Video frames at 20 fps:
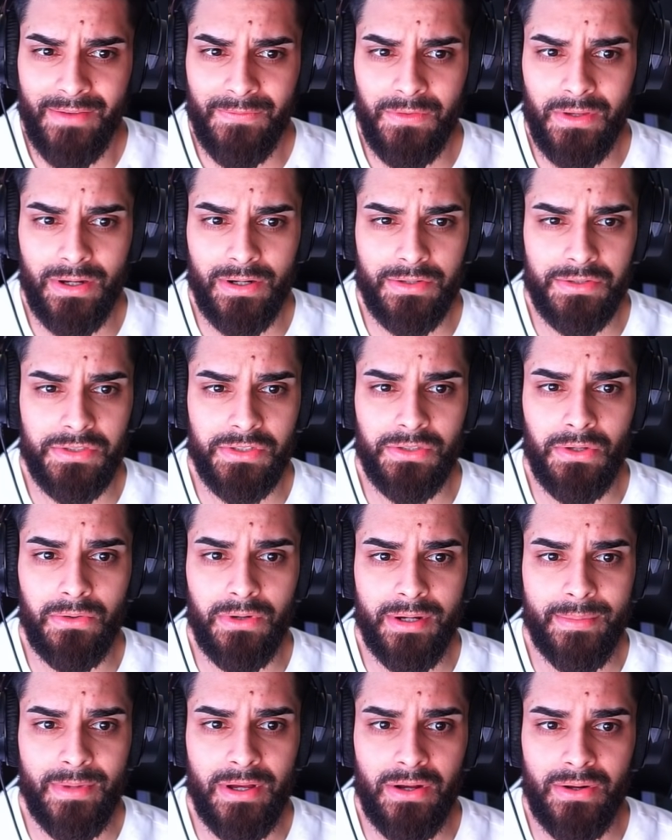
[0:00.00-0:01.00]
you go to
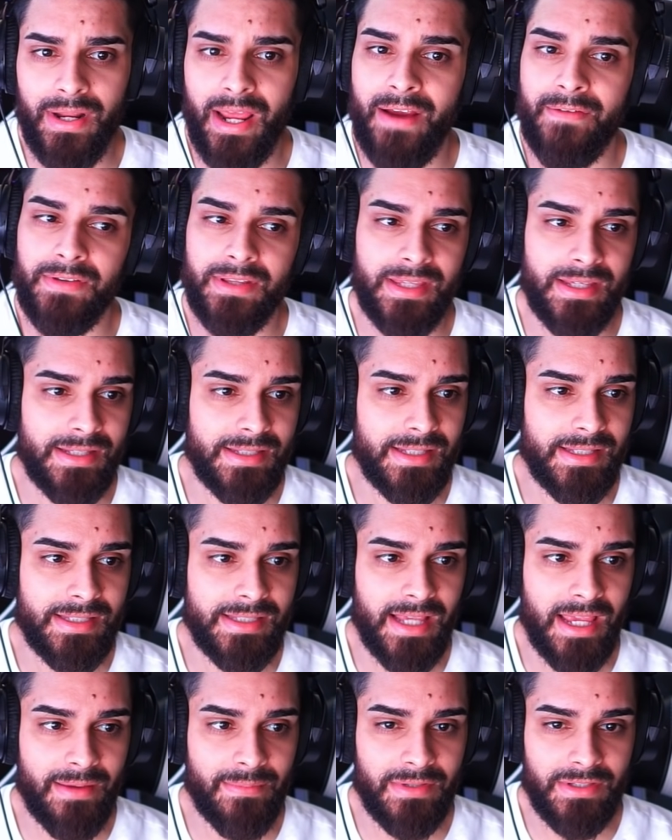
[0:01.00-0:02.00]
Story Mode, everything's the
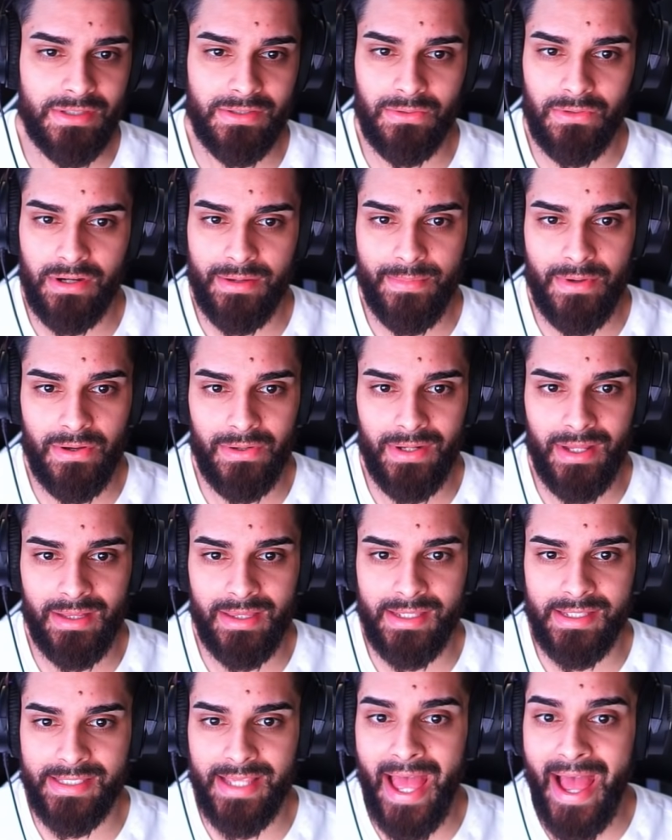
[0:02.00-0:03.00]
same in Story Mode.
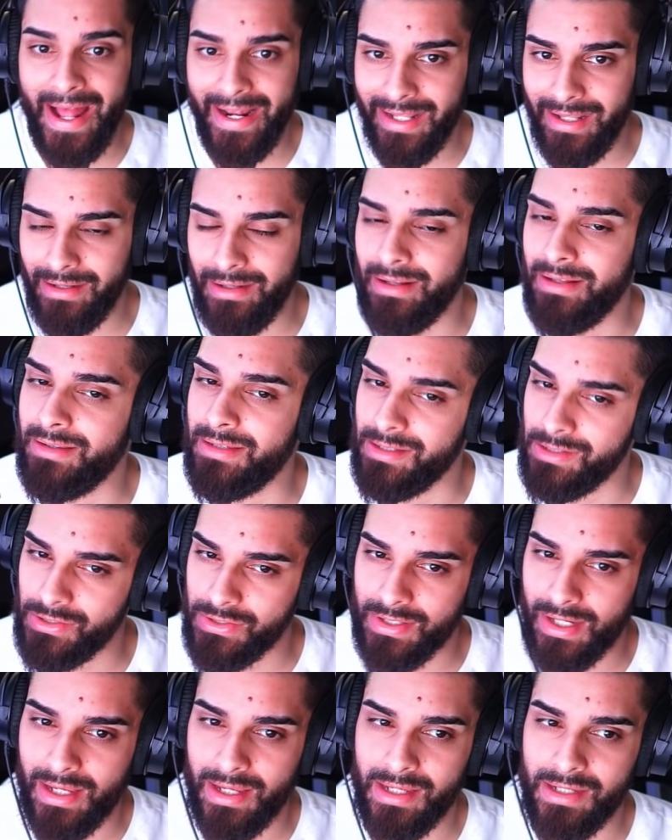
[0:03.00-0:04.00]
Nothing's added, nothing's
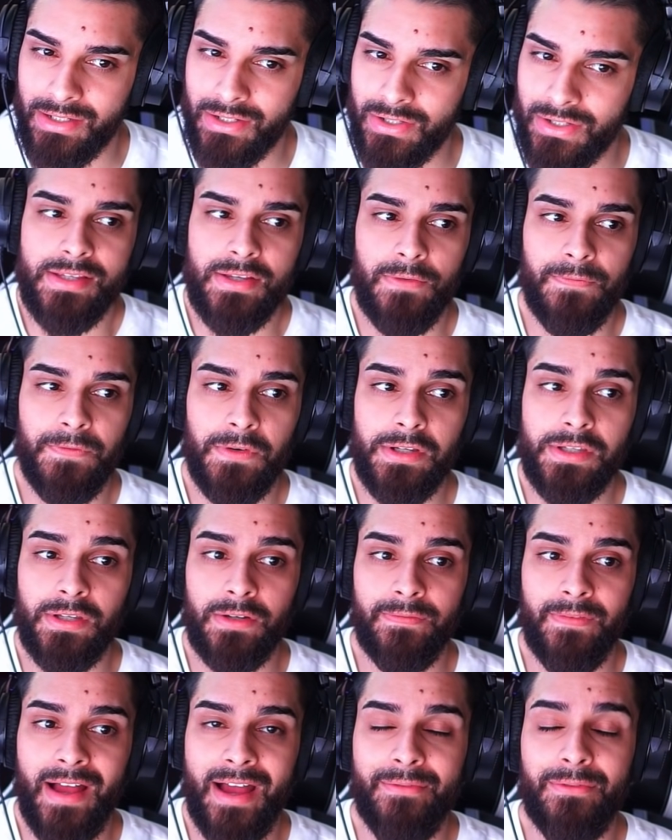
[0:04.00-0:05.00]
changed. So for
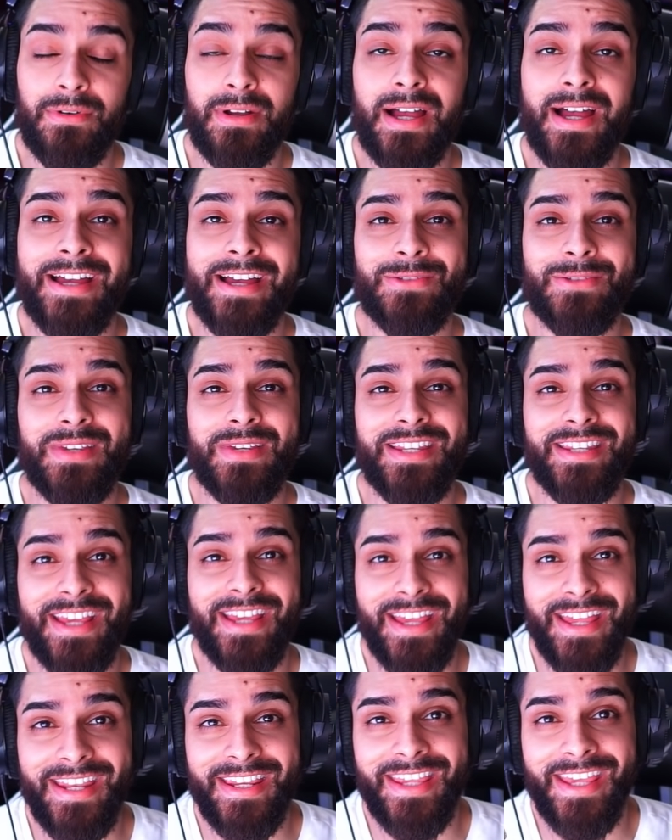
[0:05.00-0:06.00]
Survival, guys, we
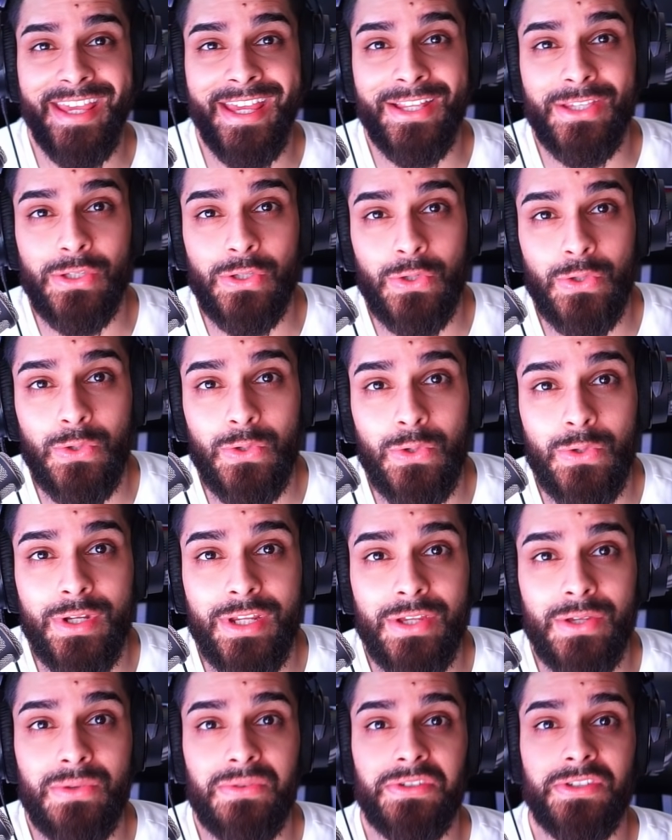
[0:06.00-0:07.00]
did get 2
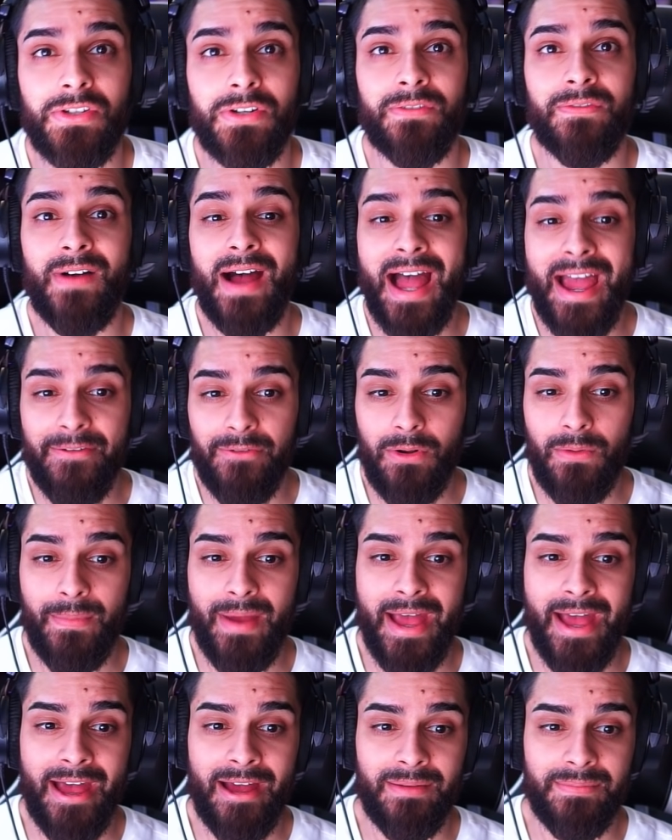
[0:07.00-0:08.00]
new survival
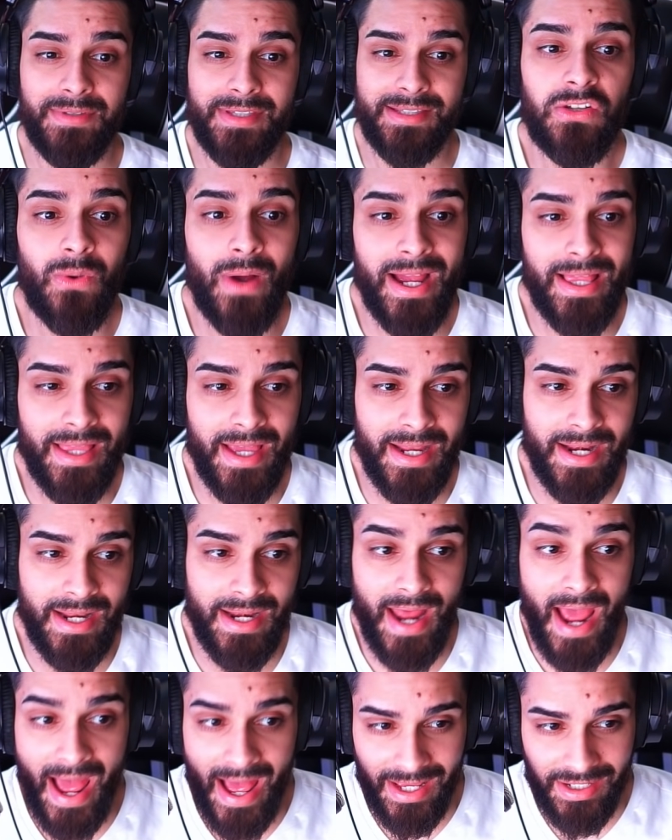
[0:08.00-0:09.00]
maps: Twilight
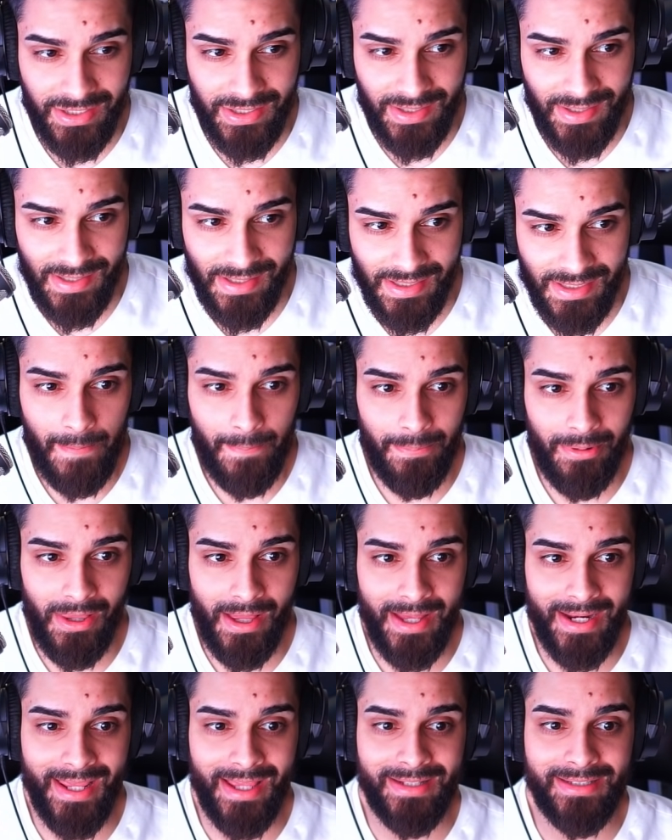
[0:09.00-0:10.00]
and Ashes,
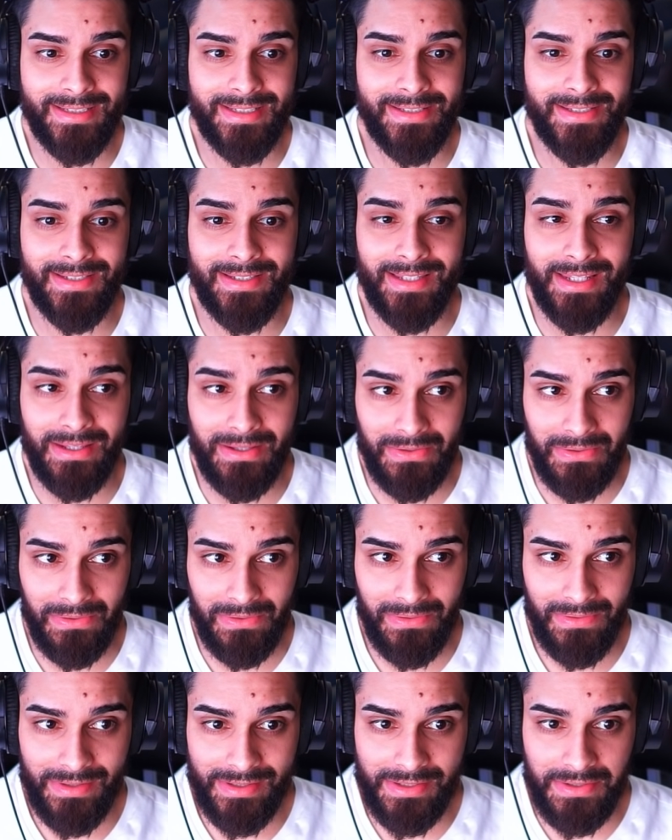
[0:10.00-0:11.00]
Blood and
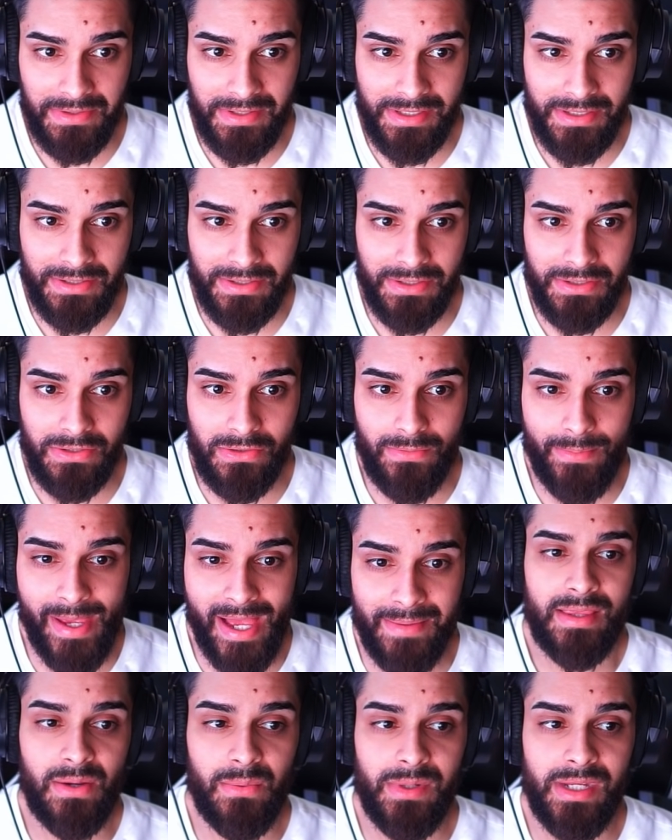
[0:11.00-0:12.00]
Steel. So these are the 2
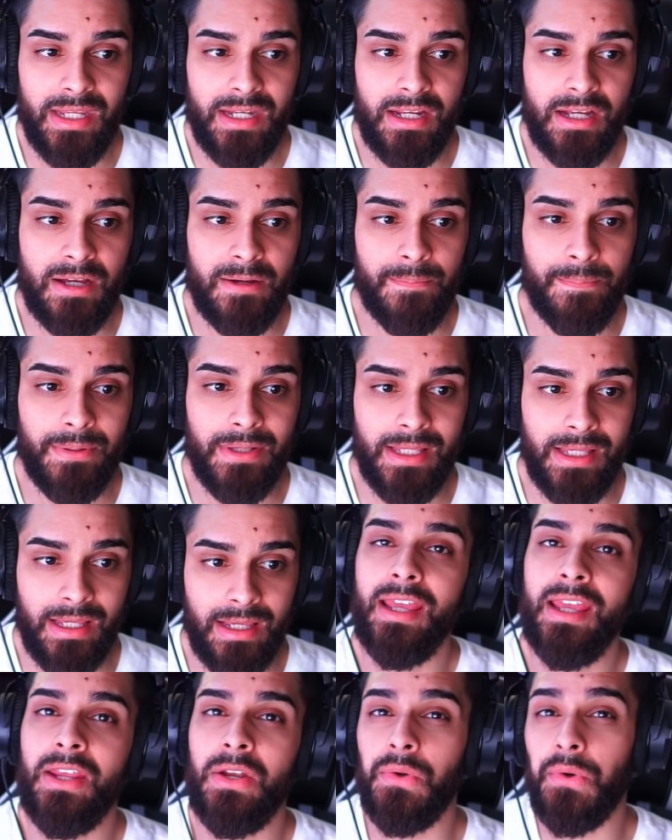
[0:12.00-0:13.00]
maps that we need to
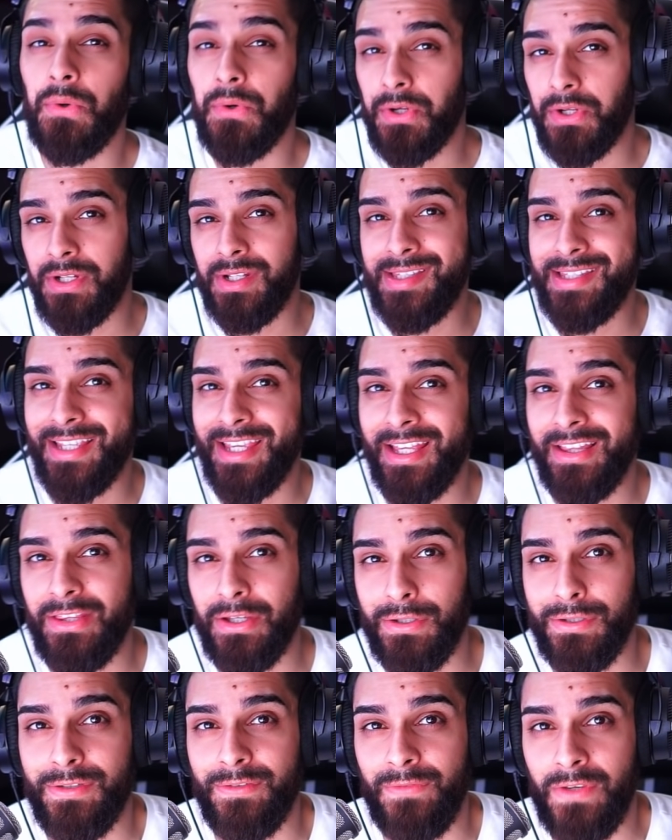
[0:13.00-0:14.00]
complete in order to get
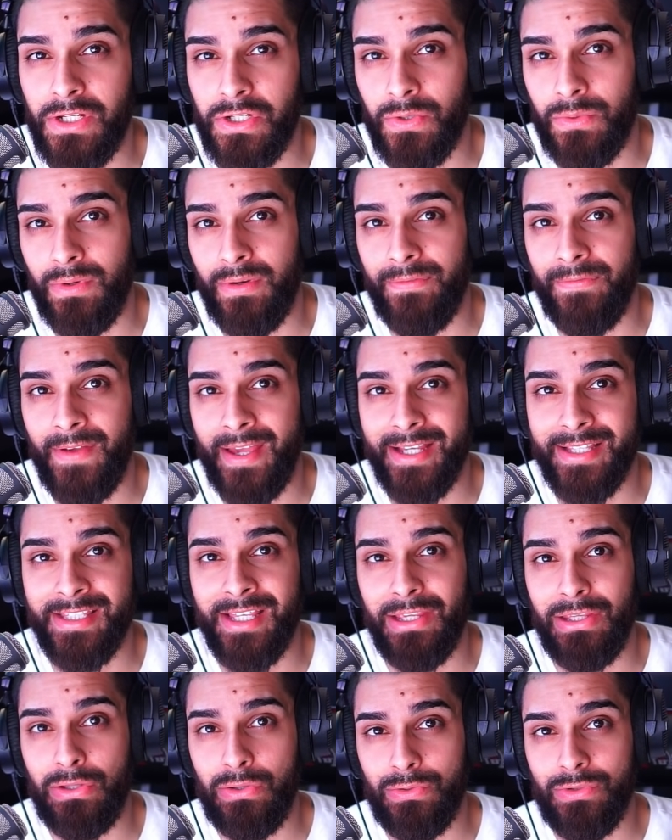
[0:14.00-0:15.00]
those visual effects
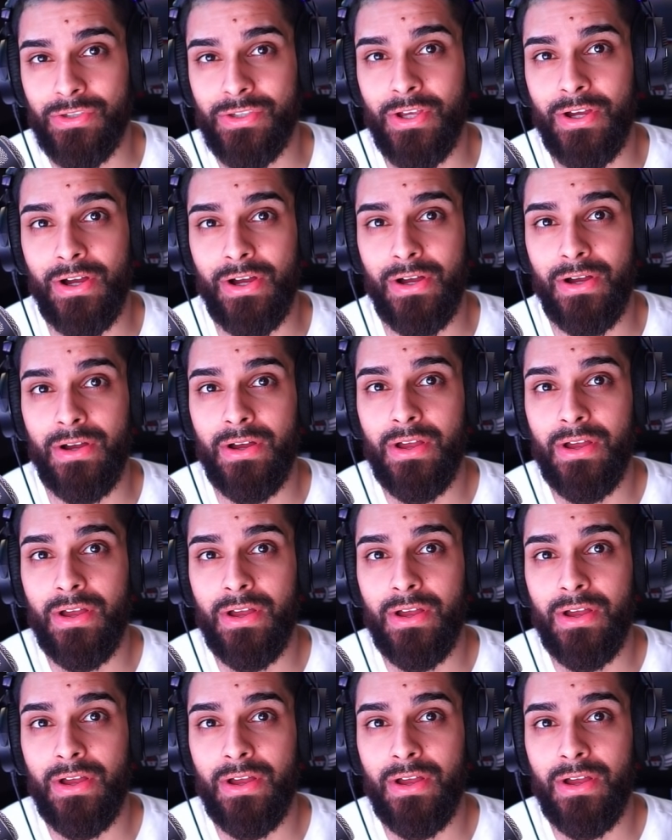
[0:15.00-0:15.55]
that you saw